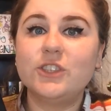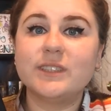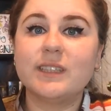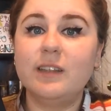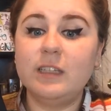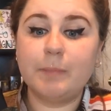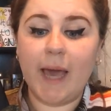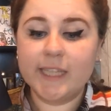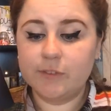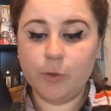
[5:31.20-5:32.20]
Just these
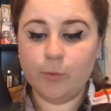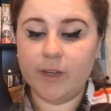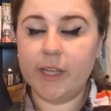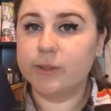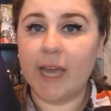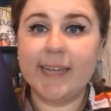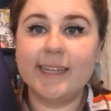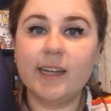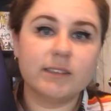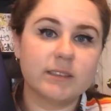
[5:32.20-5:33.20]
past few videos, I
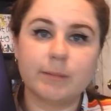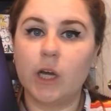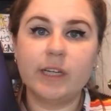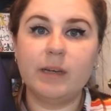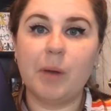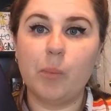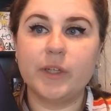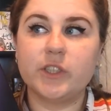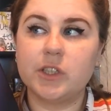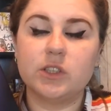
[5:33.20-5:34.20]
cannot stop talking about
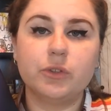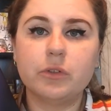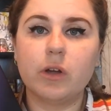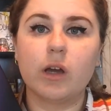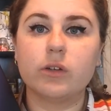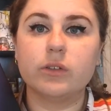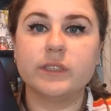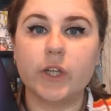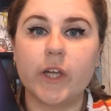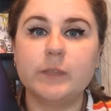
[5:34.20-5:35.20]
Winter and the Lunar Chronicles
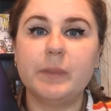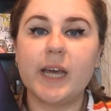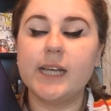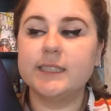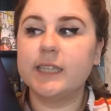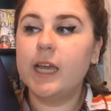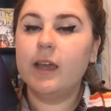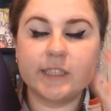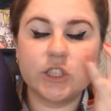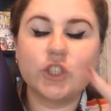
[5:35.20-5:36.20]
series because
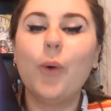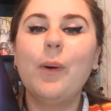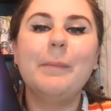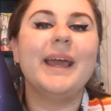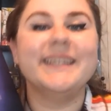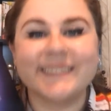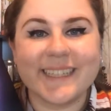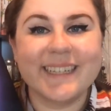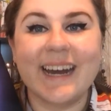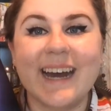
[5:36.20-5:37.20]
it's so
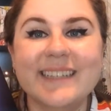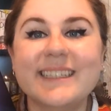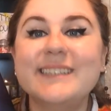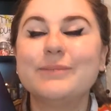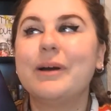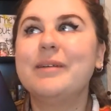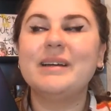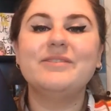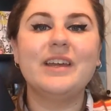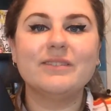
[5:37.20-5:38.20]
amazing, guys. It's one of
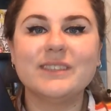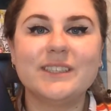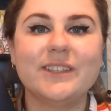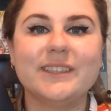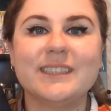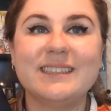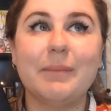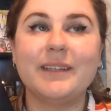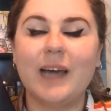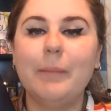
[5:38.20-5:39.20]
my favorite series. It's in
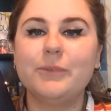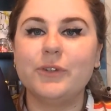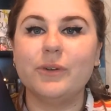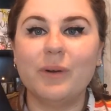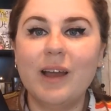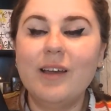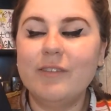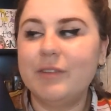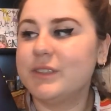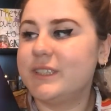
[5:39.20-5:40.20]
my top two
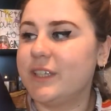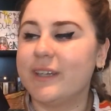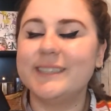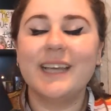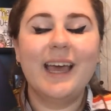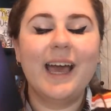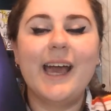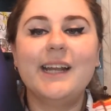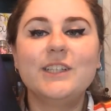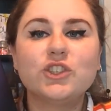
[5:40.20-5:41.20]
favorite series.
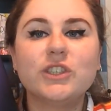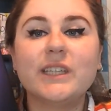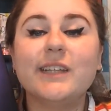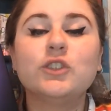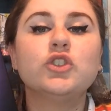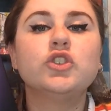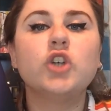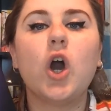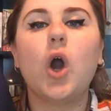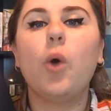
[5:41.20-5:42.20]
And it's just, it's
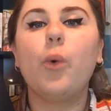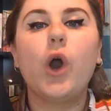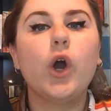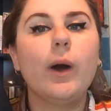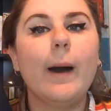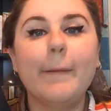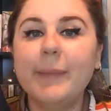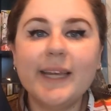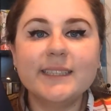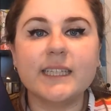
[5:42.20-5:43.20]
so
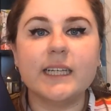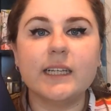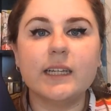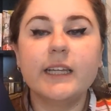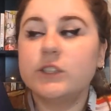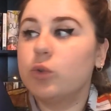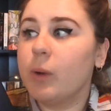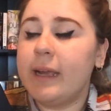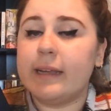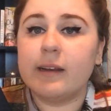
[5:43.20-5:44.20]
amazing. It's
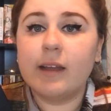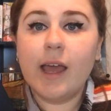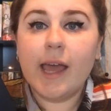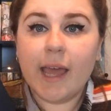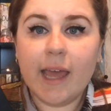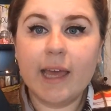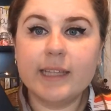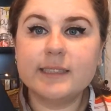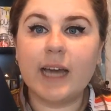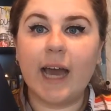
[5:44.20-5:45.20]
great.
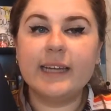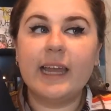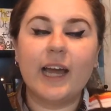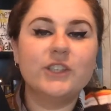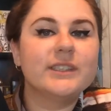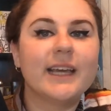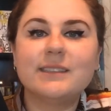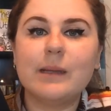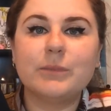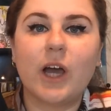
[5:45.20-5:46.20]
And I just
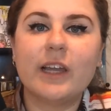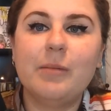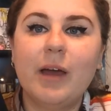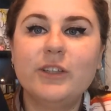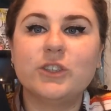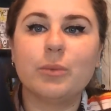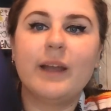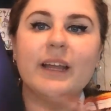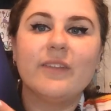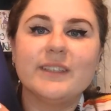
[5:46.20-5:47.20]
can't stop talking about it. So
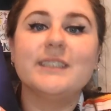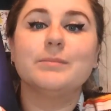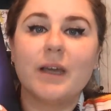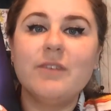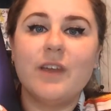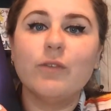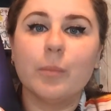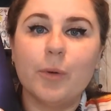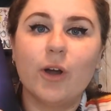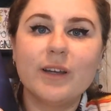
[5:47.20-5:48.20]
right now, this is my
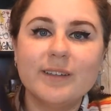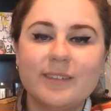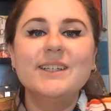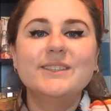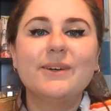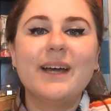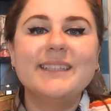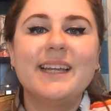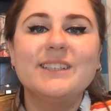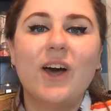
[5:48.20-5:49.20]
favorite book. So
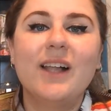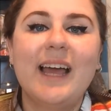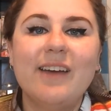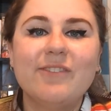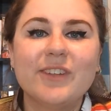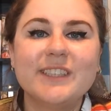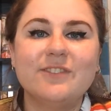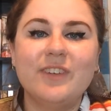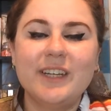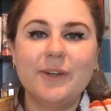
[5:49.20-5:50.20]
guys, that is all I have for this
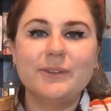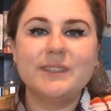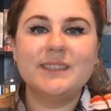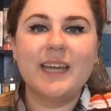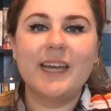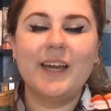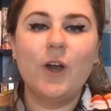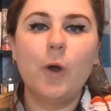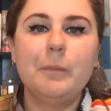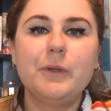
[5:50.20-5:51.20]
video today. I
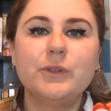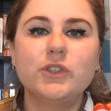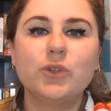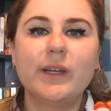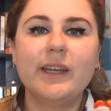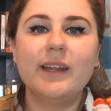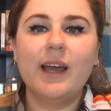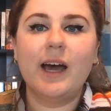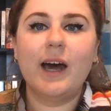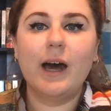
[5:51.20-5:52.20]
hope you enjoyed it.
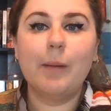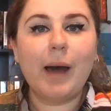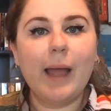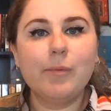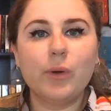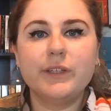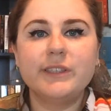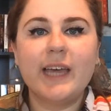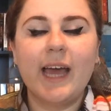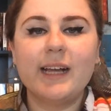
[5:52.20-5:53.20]
I'm going to
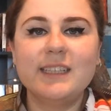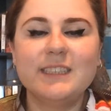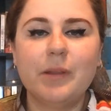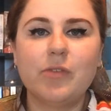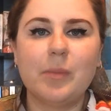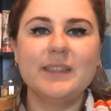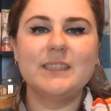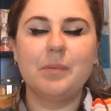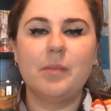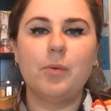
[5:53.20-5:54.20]
tag Elizabeth from
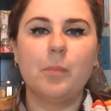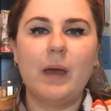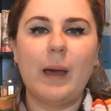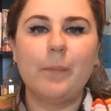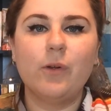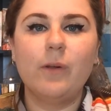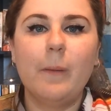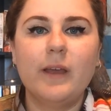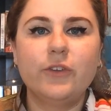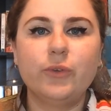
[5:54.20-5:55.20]
Elizabeth's Book Babble
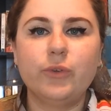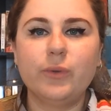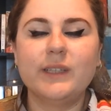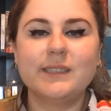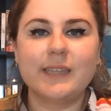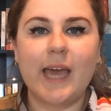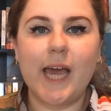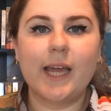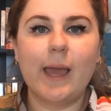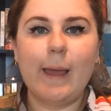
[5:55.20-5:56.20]
to do this
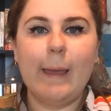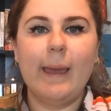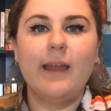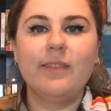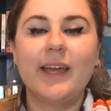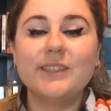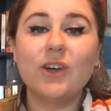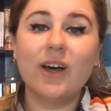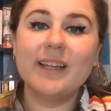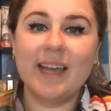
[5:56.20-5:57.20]
tag, and that is
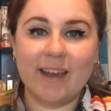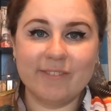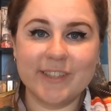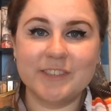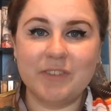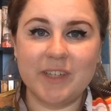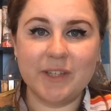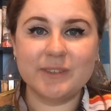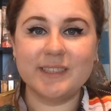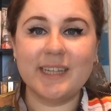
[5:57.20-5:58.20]
all I have for this
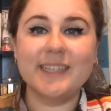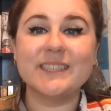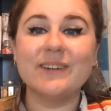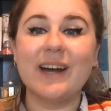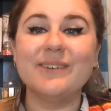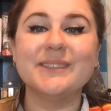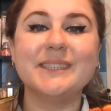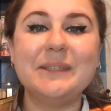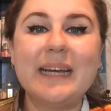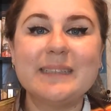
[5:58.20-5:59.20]
video today, so I will
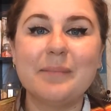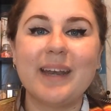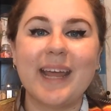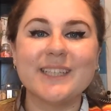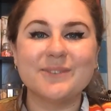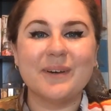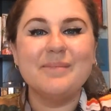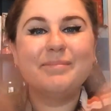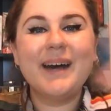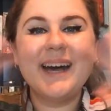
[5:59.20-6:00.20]
see you guys in my next one.